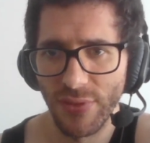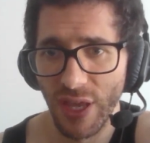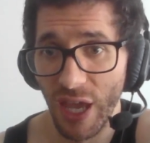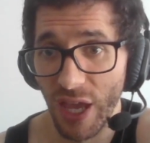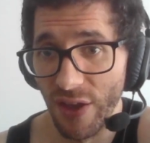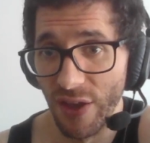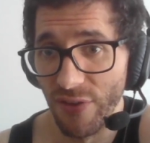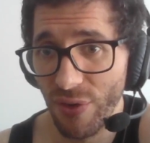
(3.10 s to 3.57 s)

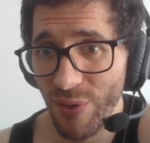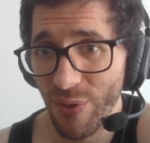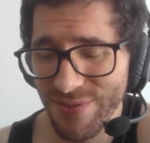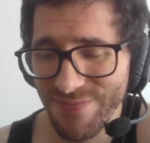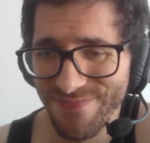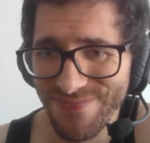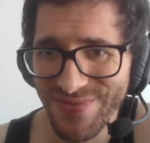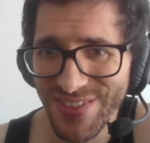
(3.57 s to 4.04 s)
Hey
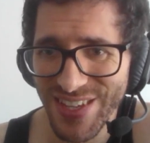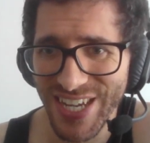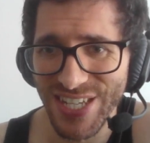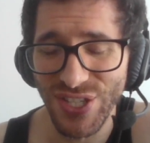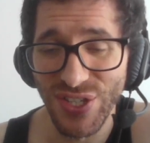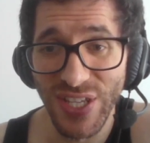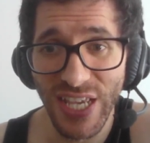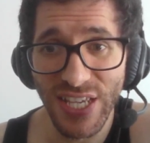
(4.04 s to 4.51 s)
everyone!
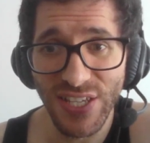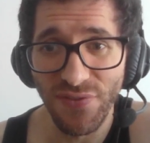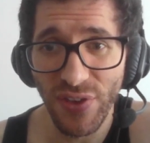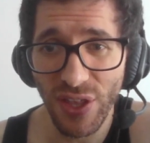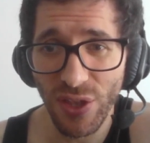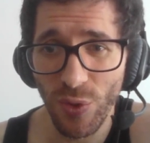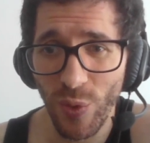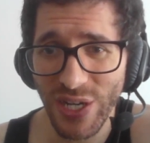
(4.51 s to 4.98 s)
In today's
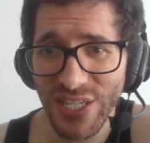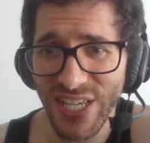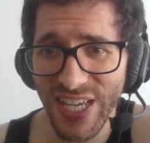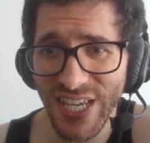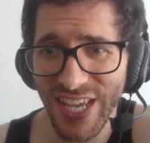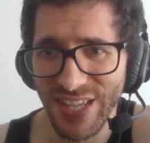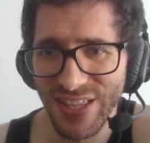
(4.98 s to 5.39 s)
video, we're taking